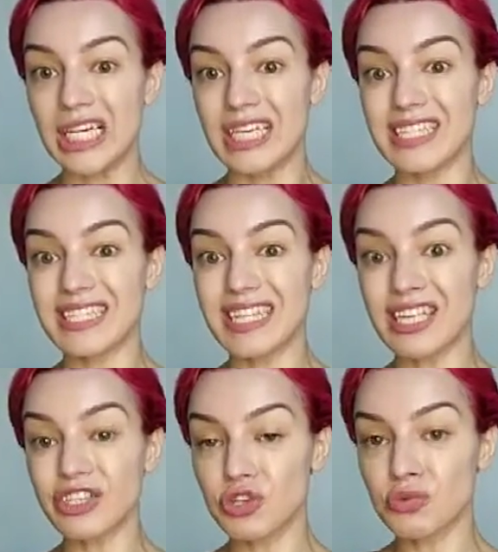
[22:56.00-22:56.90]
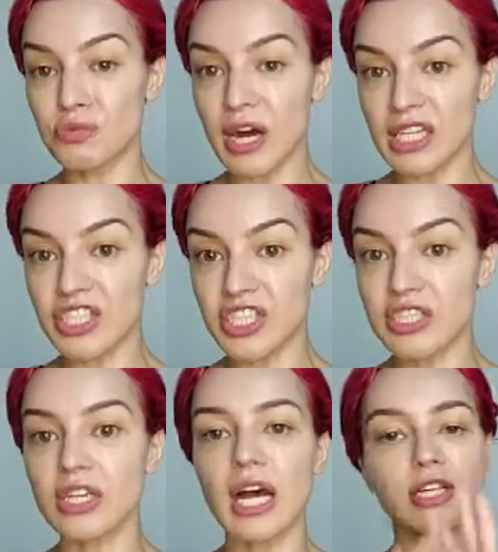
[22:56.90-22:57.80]
sit too
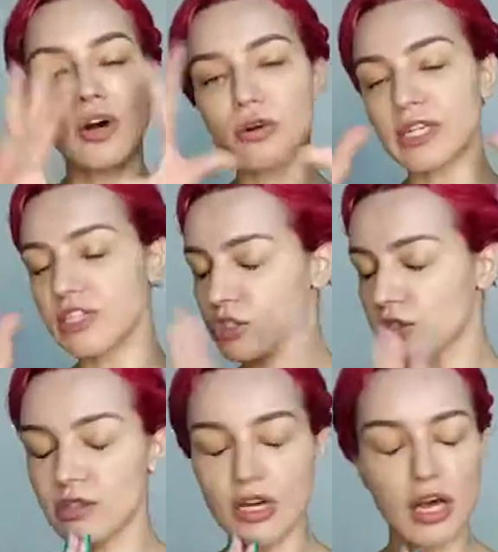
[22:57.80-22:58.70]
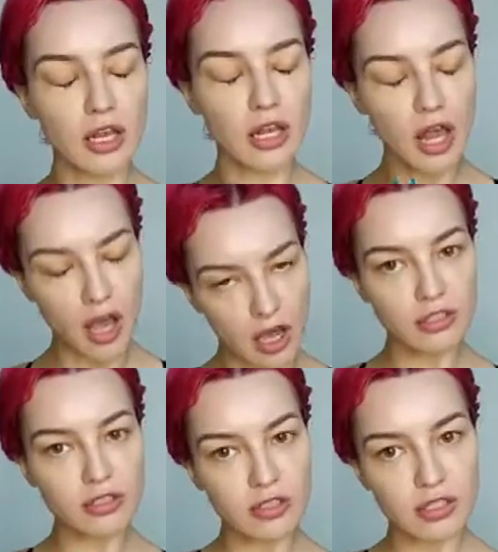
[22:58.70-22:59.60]
much. I know it's a lot